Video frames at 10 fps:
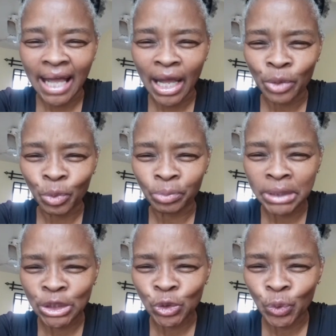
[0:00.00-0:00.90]
I will
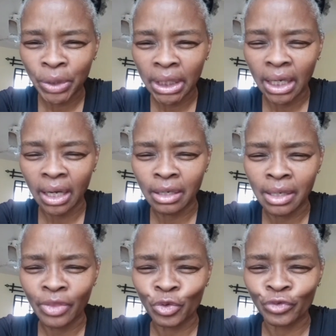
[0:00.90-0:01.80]
be doing
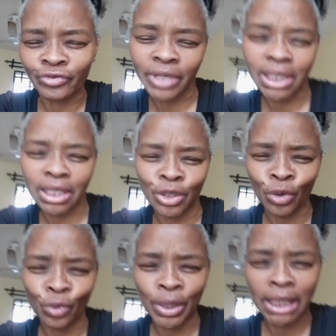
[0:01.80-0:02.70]
another
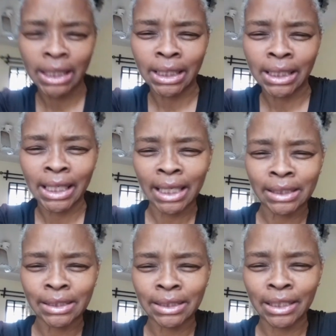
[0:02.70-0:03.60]
video in the
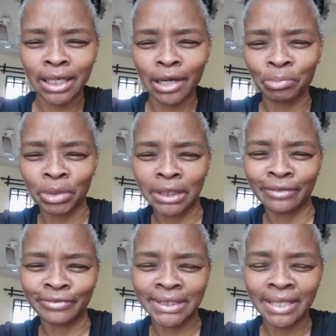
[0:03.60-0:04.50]
next couple
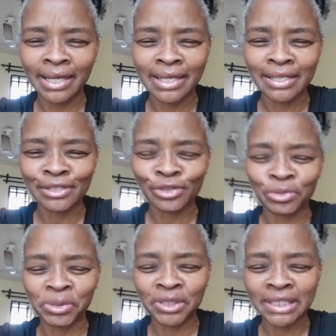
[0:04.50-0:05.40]
of days. So
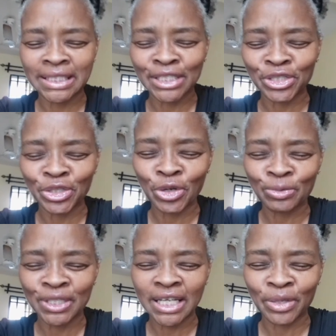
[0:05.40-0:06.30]
I'm going to say
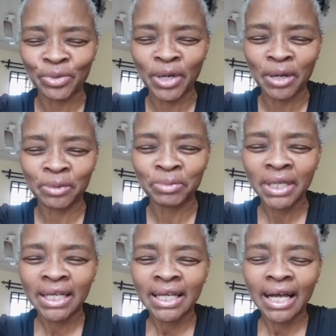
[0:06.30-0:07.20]
shalom, shalom.
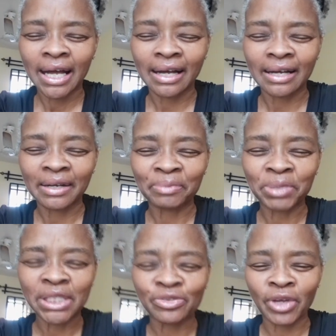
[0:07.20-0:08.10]

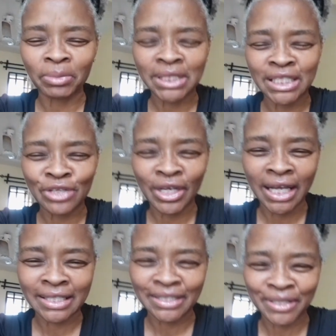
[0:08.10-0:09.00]
Peace, family. See you
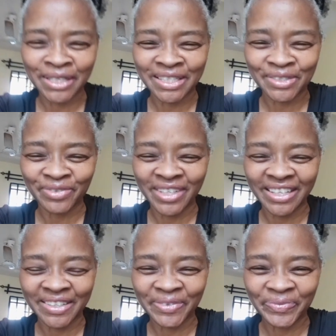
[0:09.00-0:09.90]
guys in the next
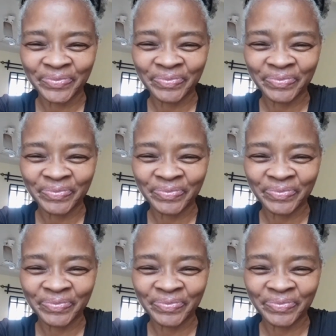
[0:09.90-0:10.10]
video.